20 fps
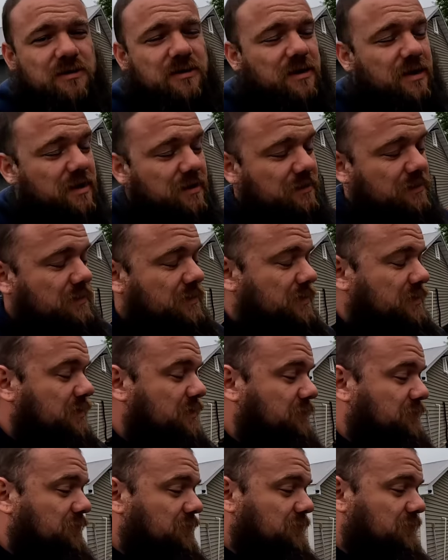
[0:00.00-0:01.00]
together
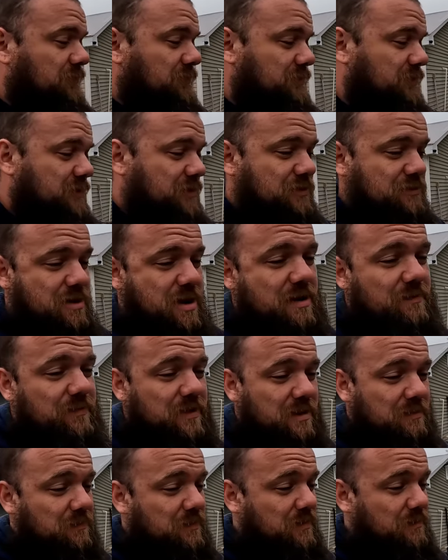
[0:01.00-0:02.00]
enough to drive
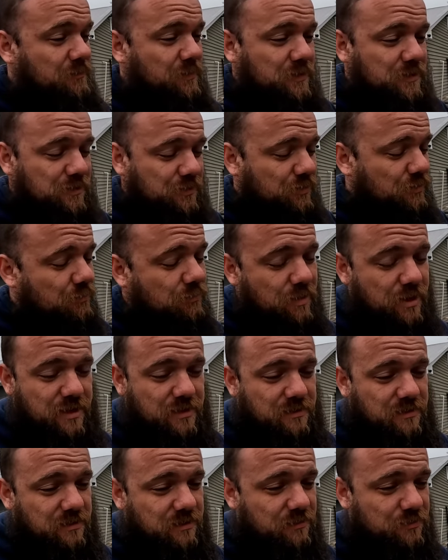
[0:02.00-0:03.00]
down there, which is
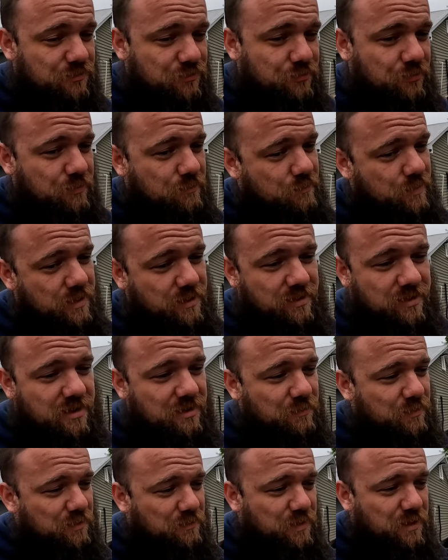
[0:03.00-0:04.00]
crazy. There's no way that I
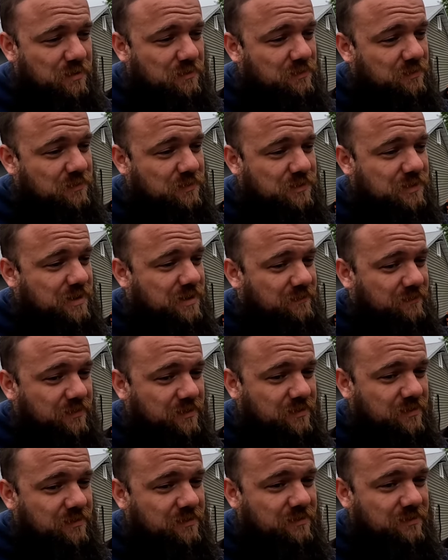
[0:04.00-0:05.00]
wouldn't be able to drive
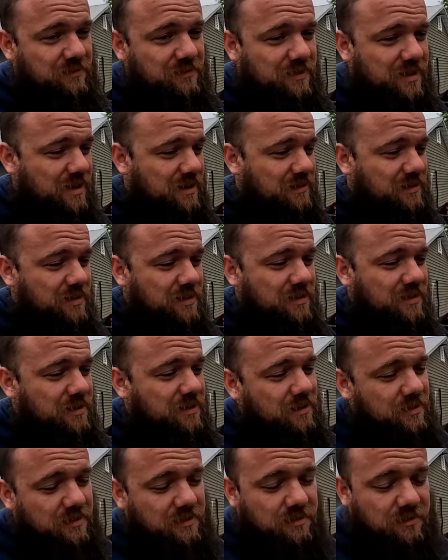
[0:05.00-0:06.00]
there. I don't
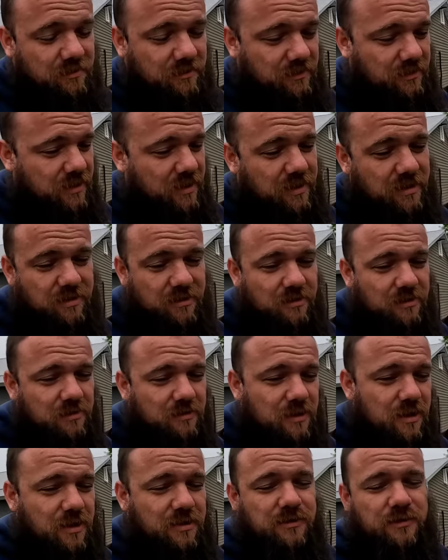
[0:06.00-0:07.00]
they
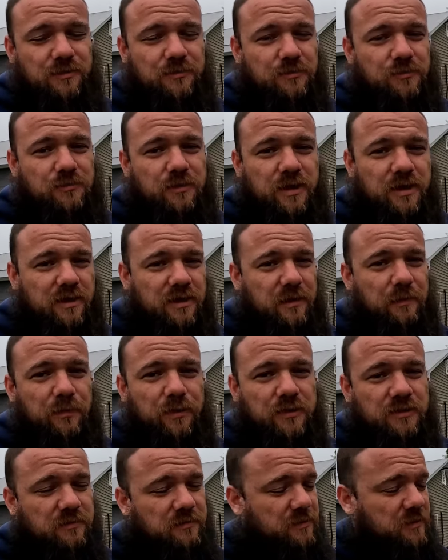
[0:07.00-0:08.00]
hustle and they
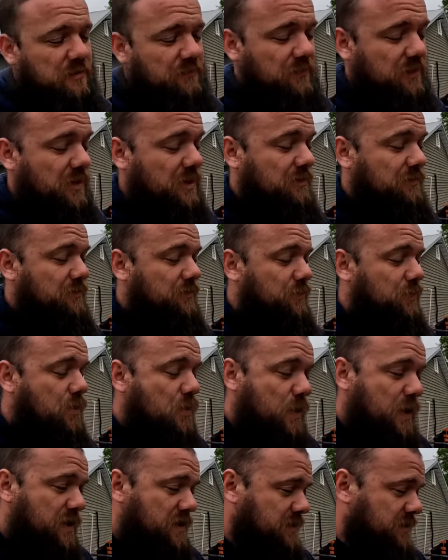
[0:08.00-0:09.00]
put some stuff together
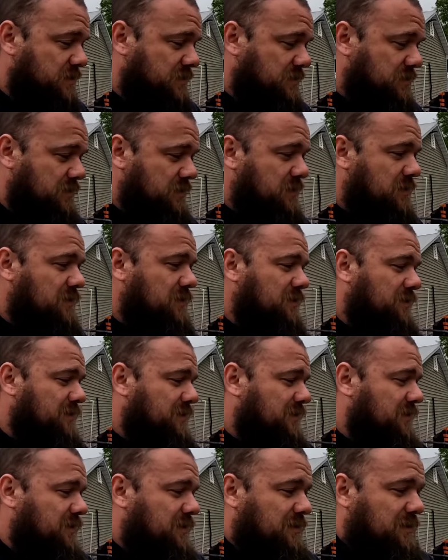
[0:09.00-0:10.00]
quick.
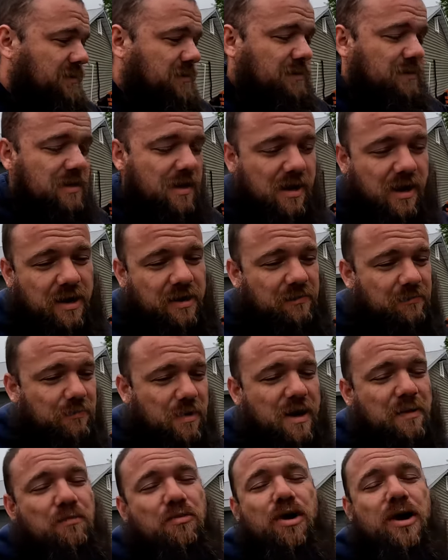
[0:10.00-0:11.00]
I
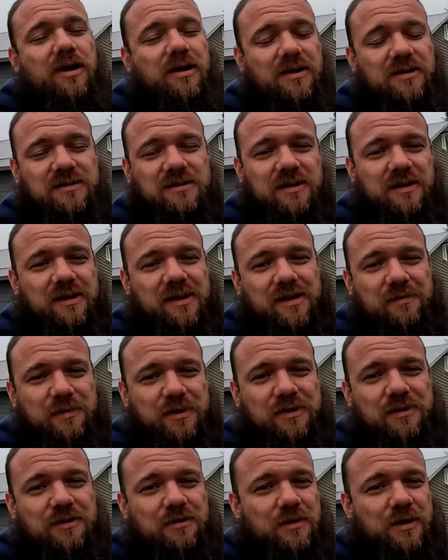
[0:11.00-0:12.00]
my brain doesn't allow me
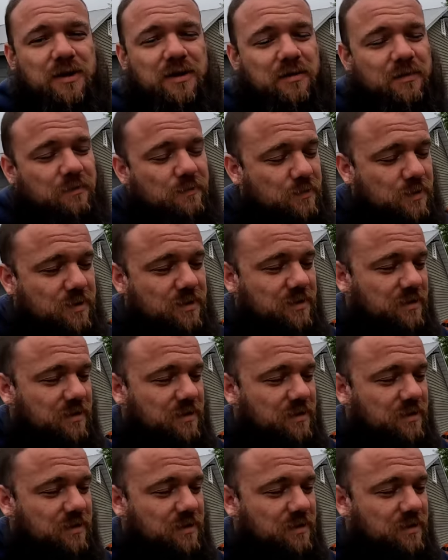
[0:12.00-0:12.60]
to do it. I don't know what it